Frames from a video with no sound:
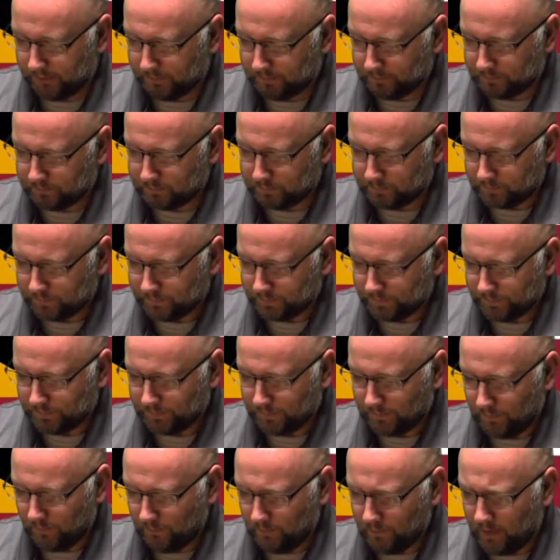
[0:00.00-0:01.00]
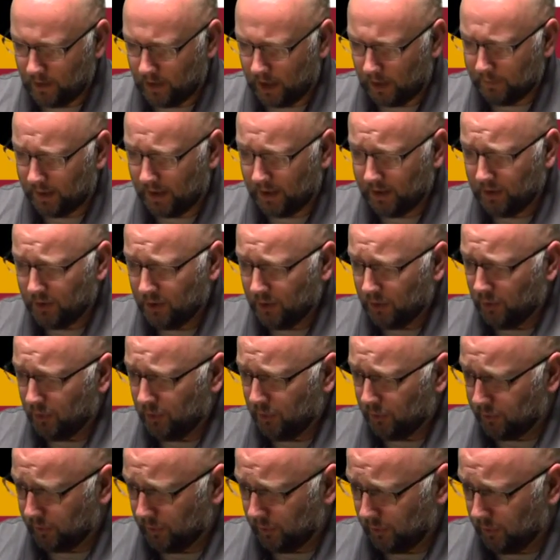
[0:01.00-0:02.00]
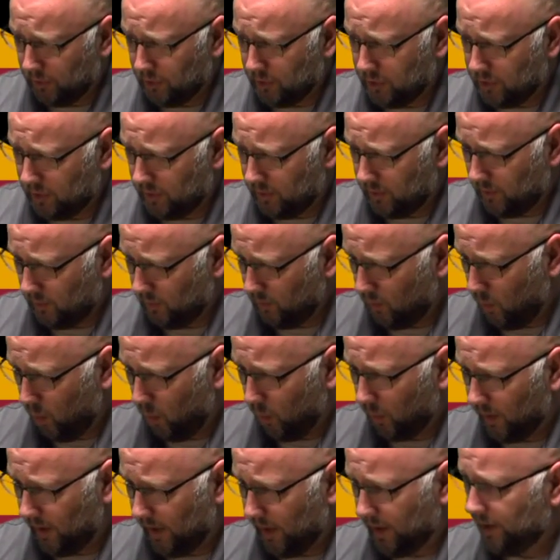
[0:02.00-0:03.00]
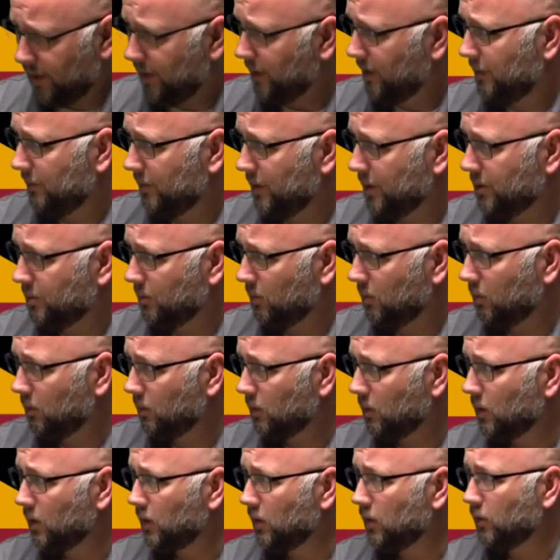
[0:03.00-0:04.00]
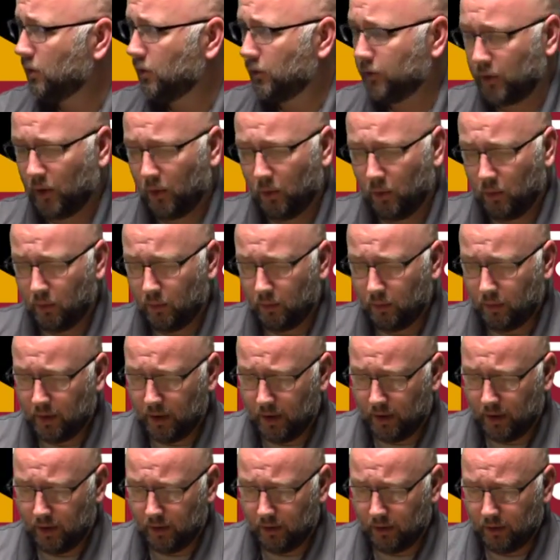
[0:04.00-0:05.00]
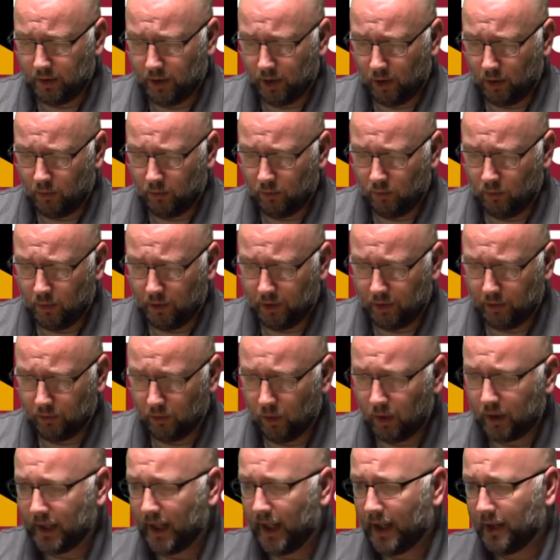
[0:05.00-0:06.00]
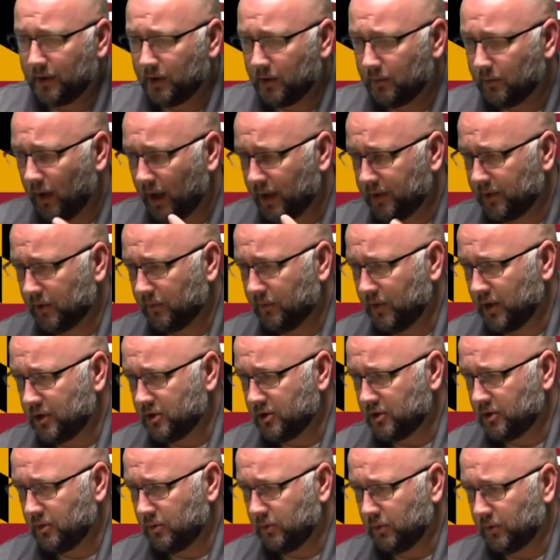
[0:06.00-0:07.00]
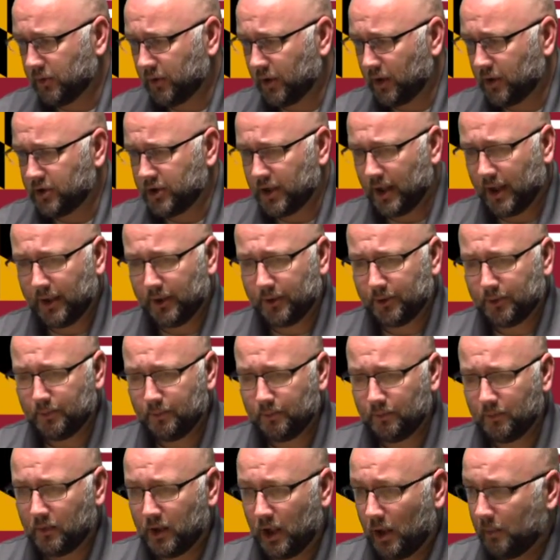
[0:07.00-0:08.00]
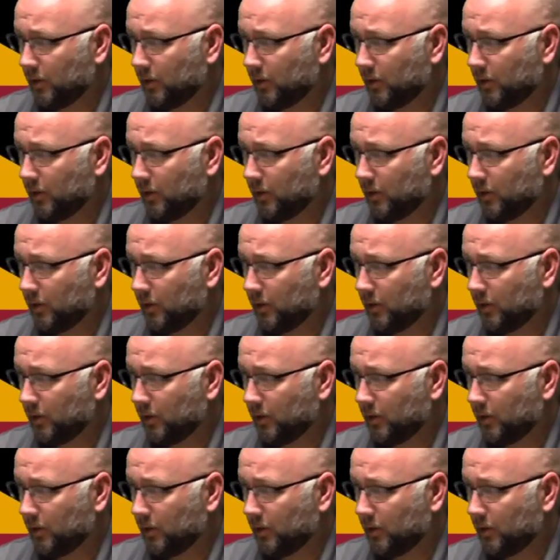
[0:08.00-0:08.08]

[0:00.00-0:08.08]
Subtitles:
is I'm a solution-oriented individual. Mm-hmm. So, when you look at a divisive issue such as